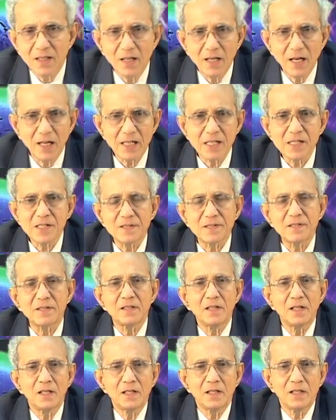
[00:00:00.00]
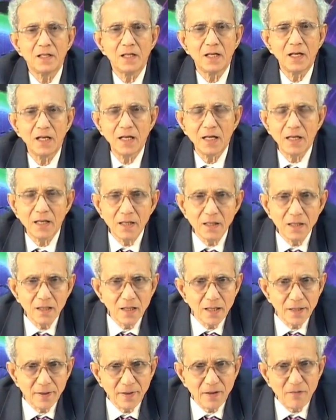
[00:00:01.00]
let us uh,
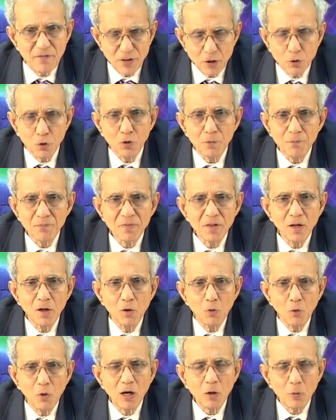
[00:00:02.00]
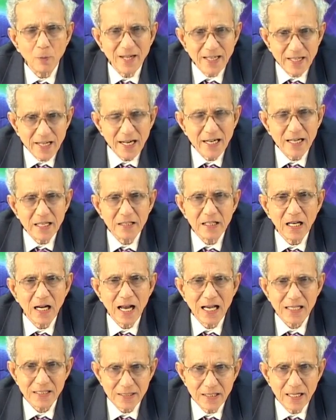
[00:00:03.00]
uh, review what we did in the
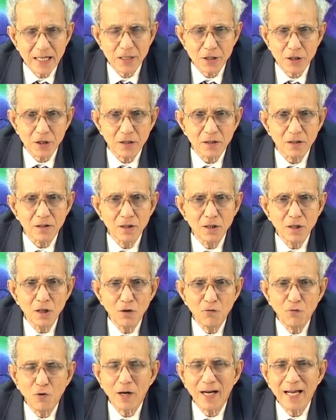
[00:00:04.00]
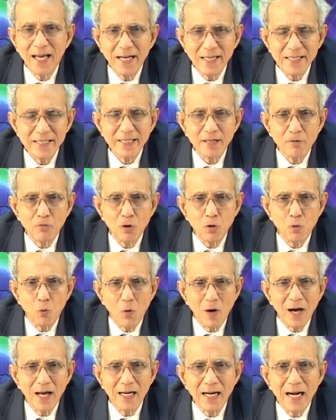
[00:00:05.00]
last lecture for n is equal to
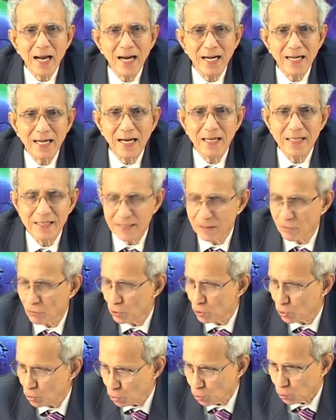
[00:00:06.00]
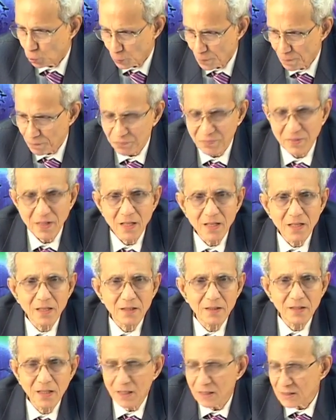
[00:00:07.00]
1 and n is equal to 2.
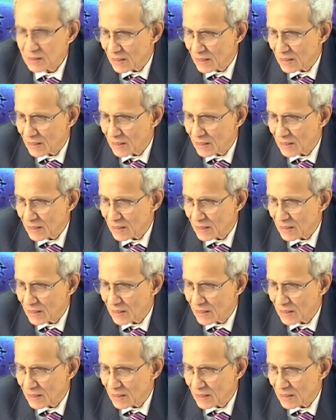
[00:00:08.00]
The